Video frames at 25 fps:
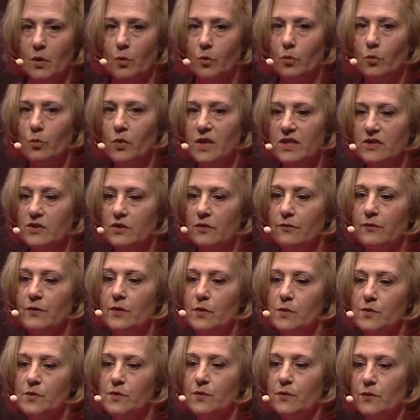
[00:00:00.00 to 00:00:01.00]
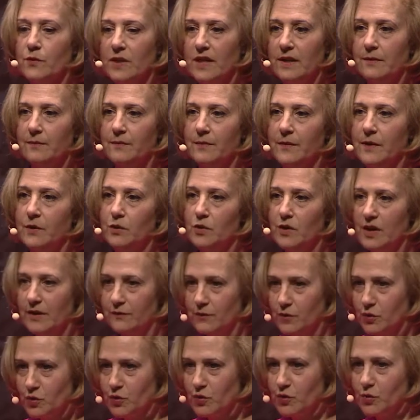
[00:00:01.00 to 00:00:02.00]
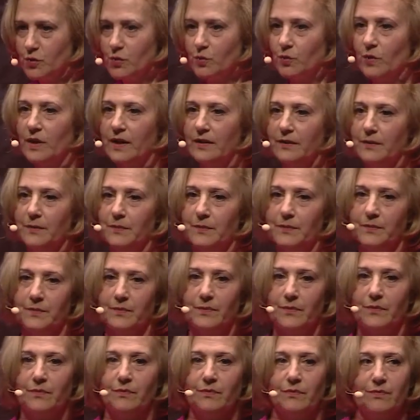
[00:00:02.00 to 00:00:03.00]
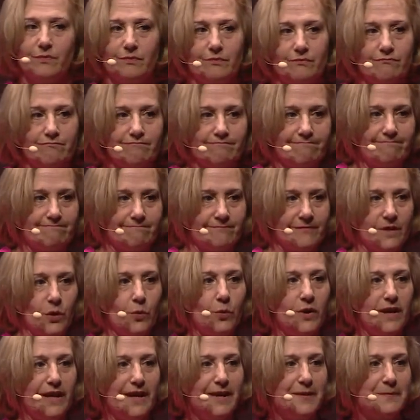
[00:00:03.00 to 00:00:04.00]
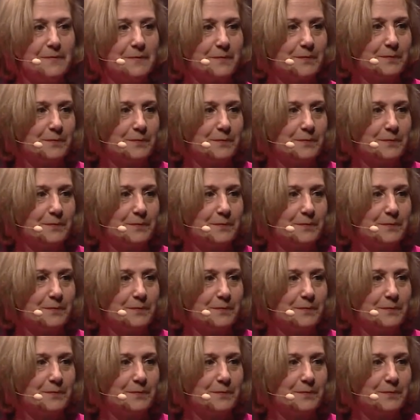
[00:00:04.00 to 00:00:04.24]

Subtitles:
Which of those three? And you have to choose one. Okay?